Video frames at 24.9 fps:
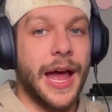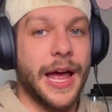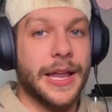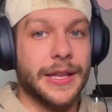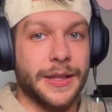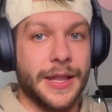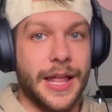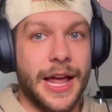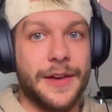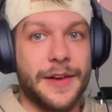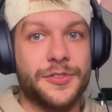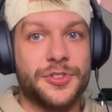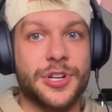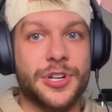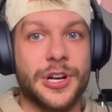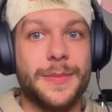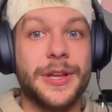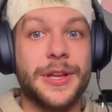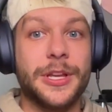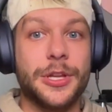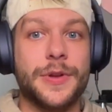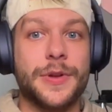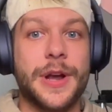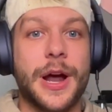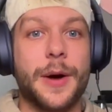and live
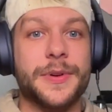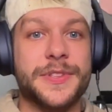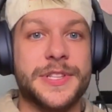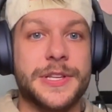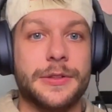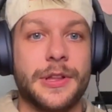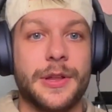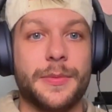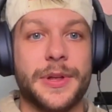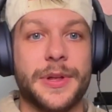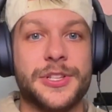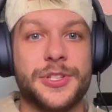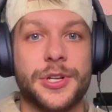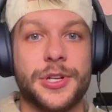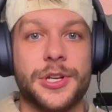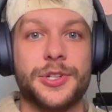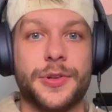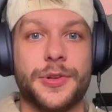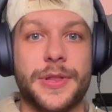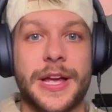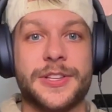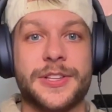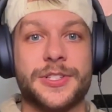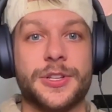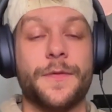streaming YouNow was the only place you could
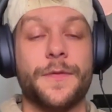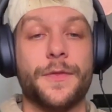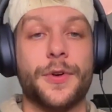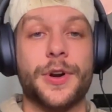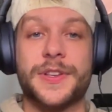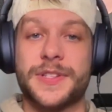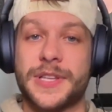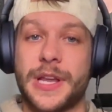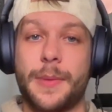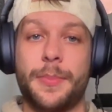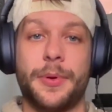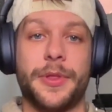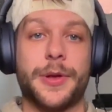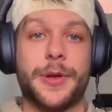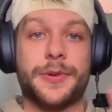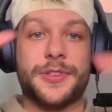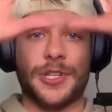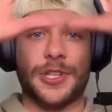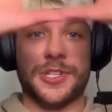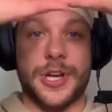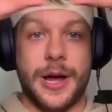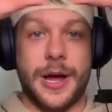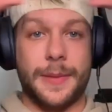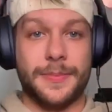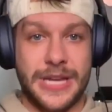do that. So for example, there
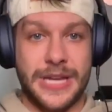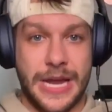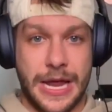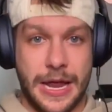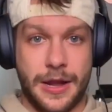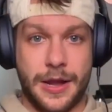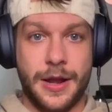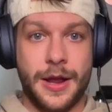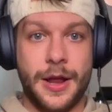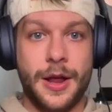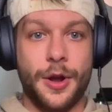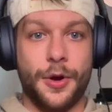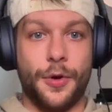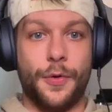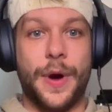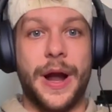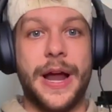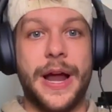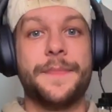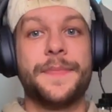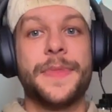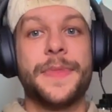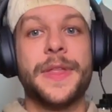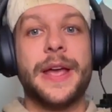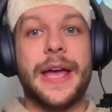was a top 10,
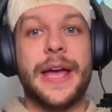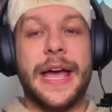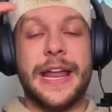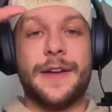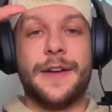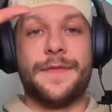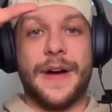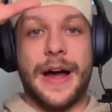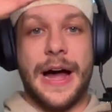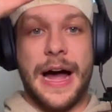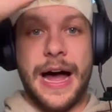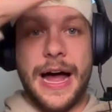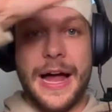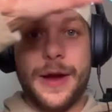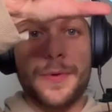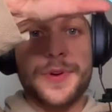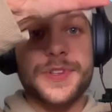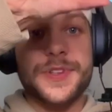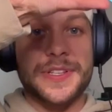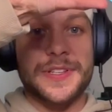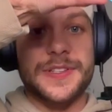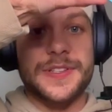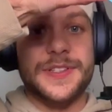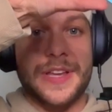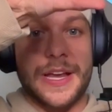right? And if I
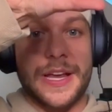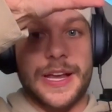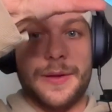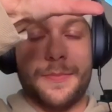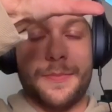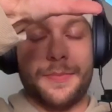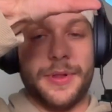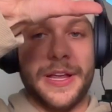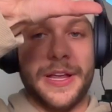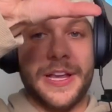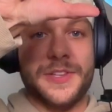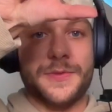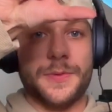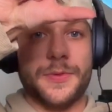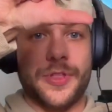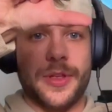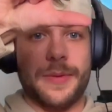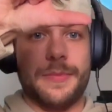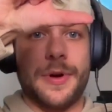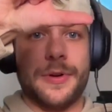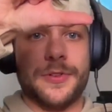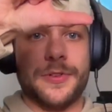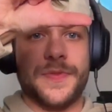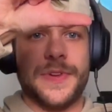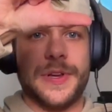was in second place with
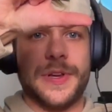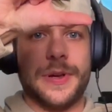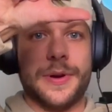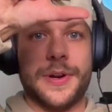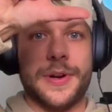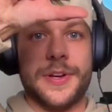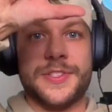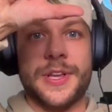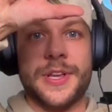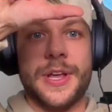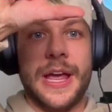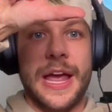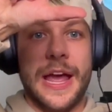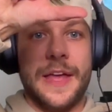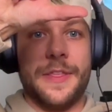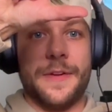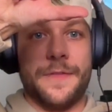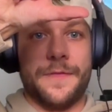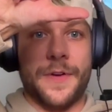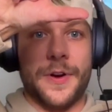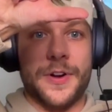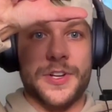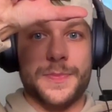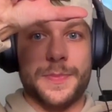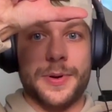the most viewers, followers and
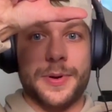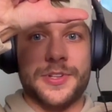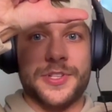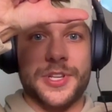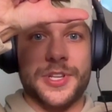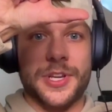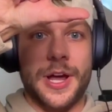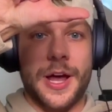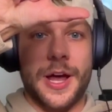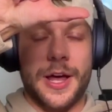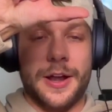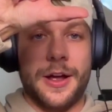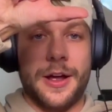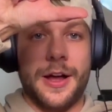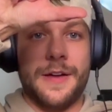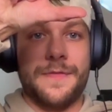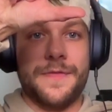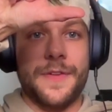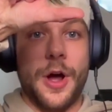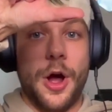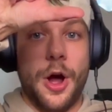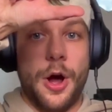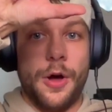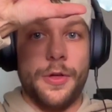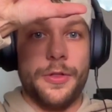the first person got
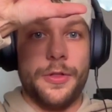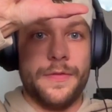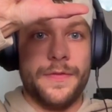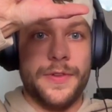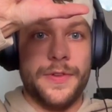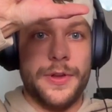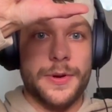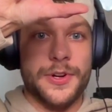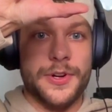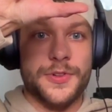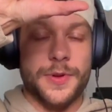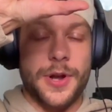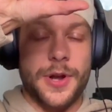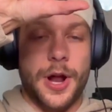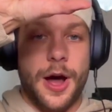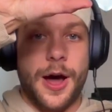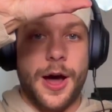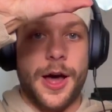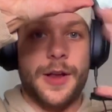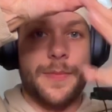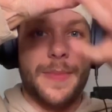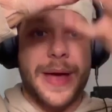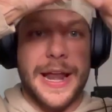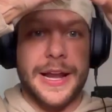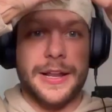off, all their viewers would
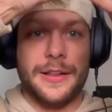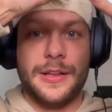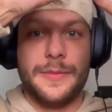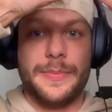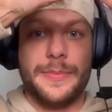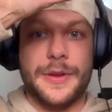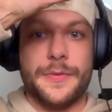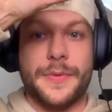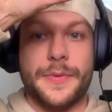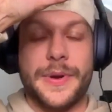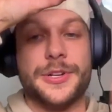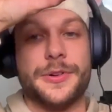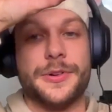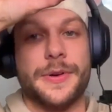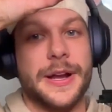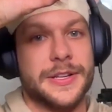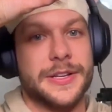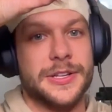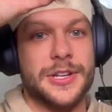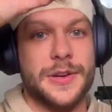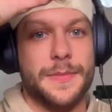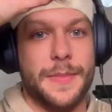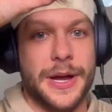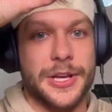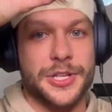automatically be
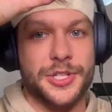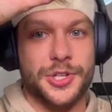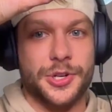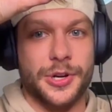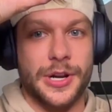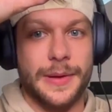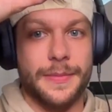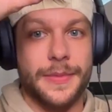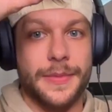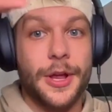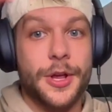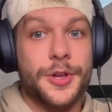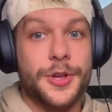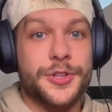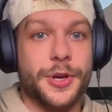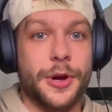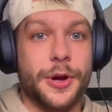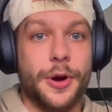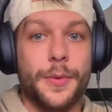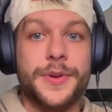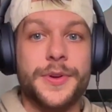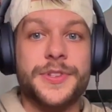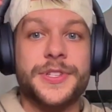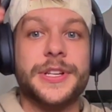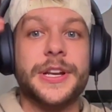redirected to my stream. So
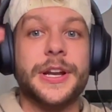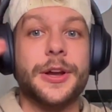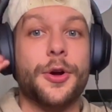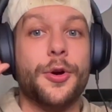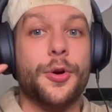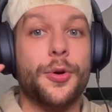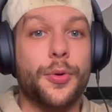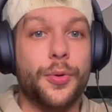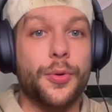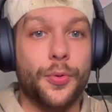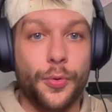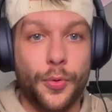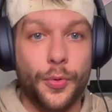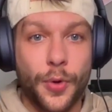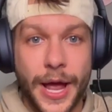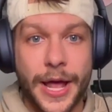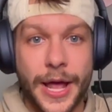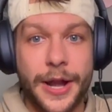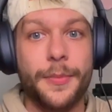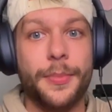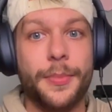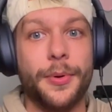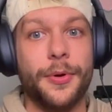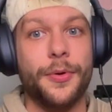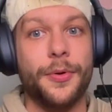it was an
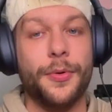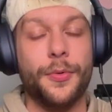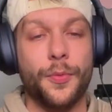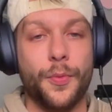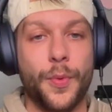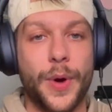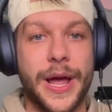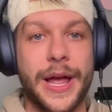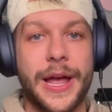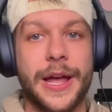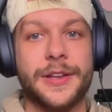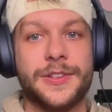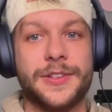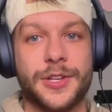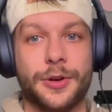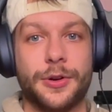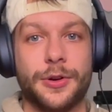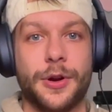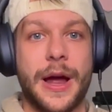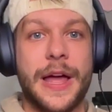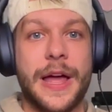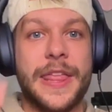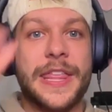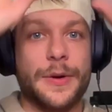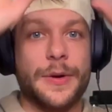incredible way to
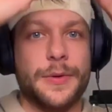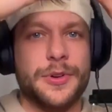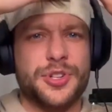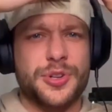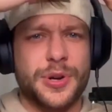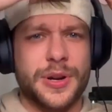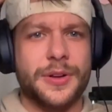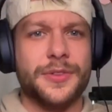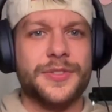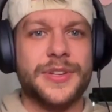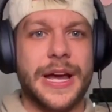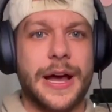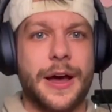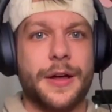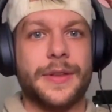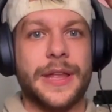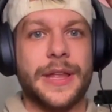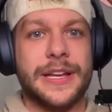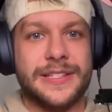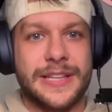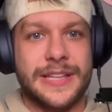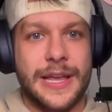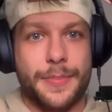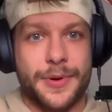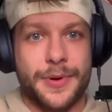grow. And then it would trickle down
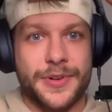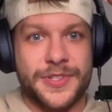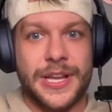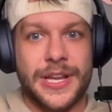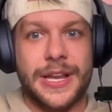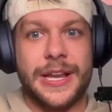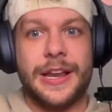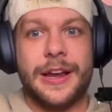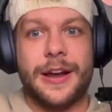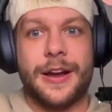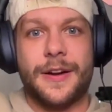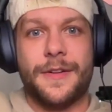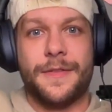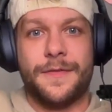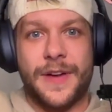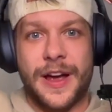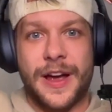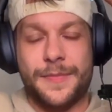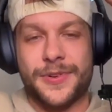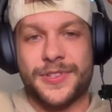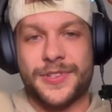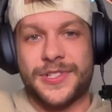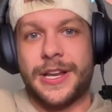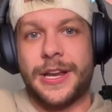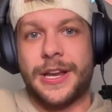like 10% here,
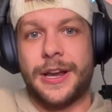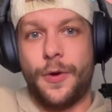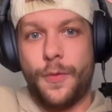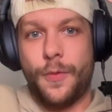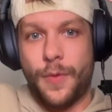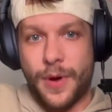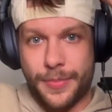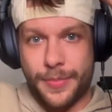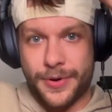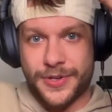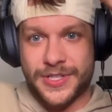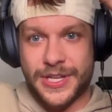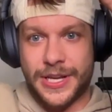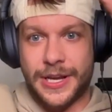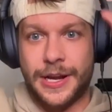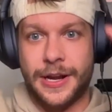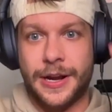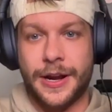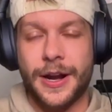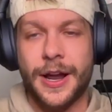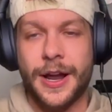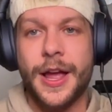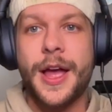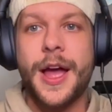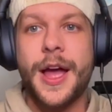5% here, 1%
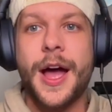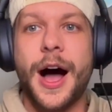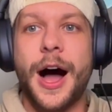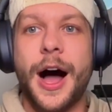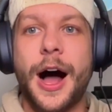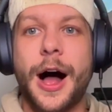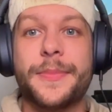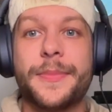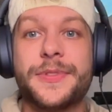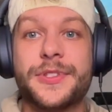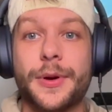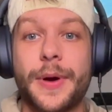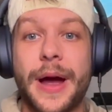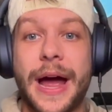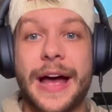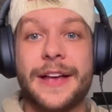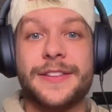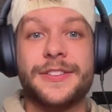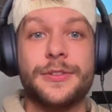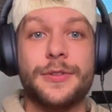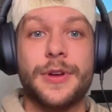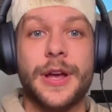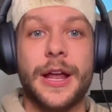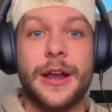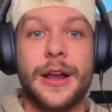here. So
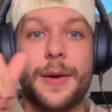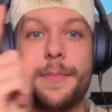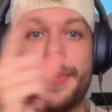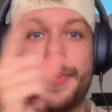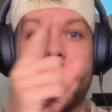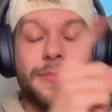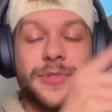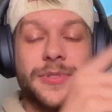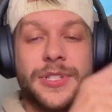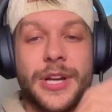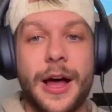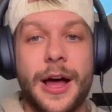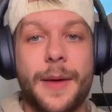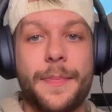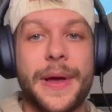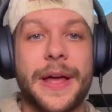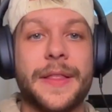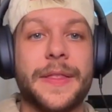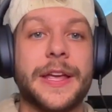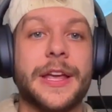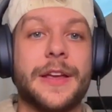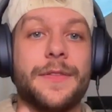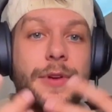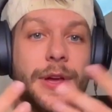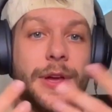as you kind of bumped up,
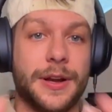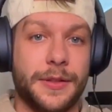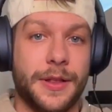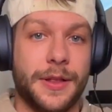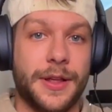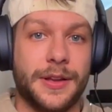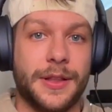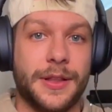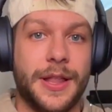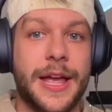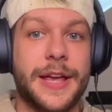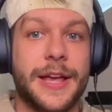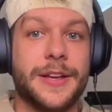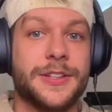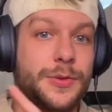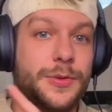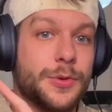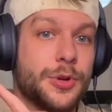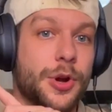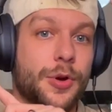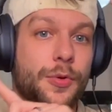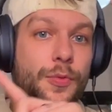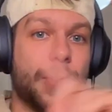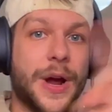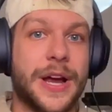and like if you had a lot of likes, you
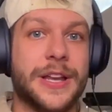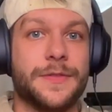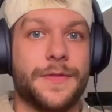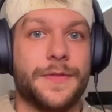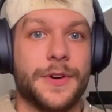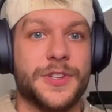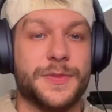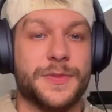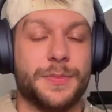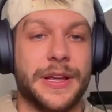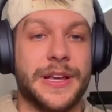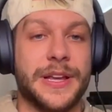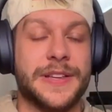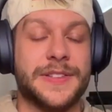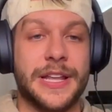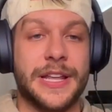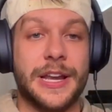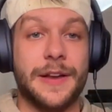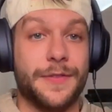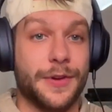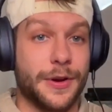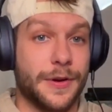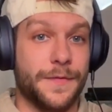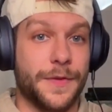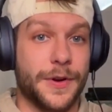would go right to first place.
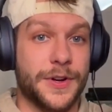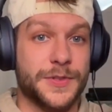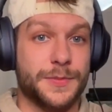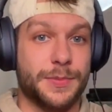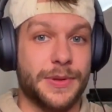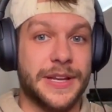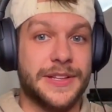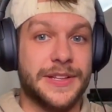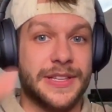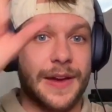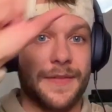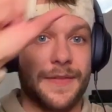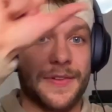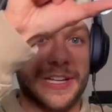And if you're in first place,